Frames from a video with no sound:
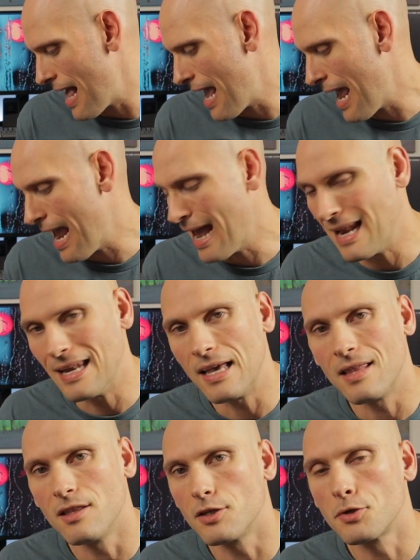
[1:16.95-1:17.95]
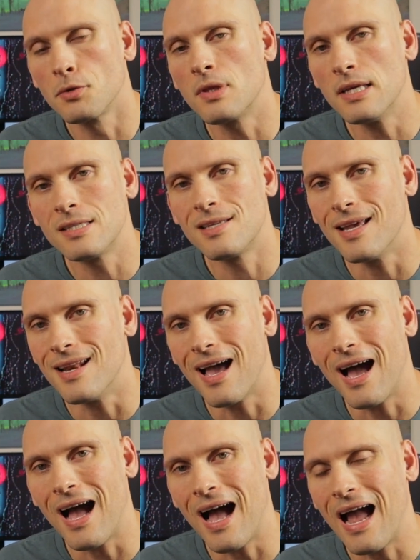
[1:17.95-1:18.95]
And the truth is that
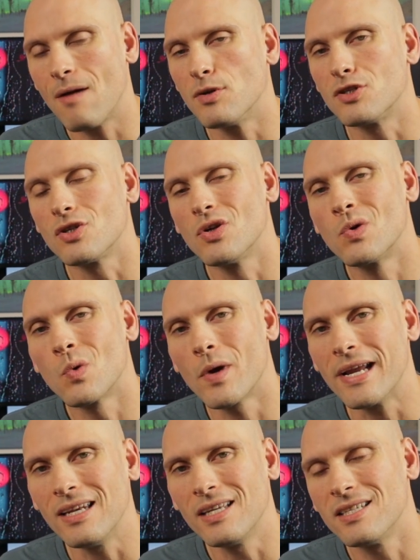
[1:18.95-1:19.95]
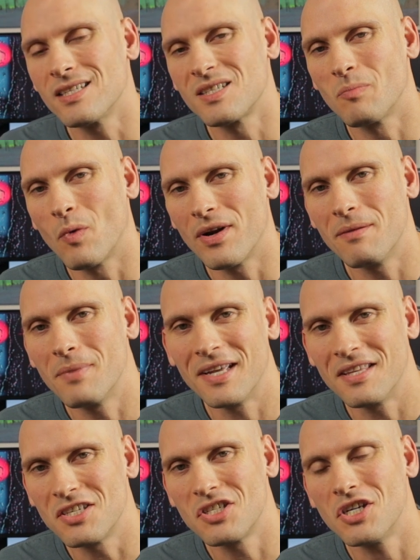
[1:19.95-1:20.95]
I was greatly disappointed by
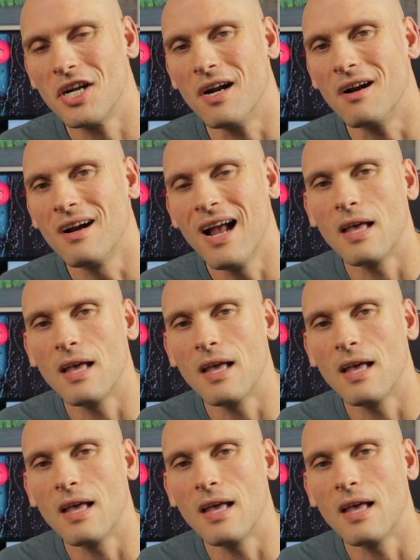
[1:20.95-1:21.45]
this chair.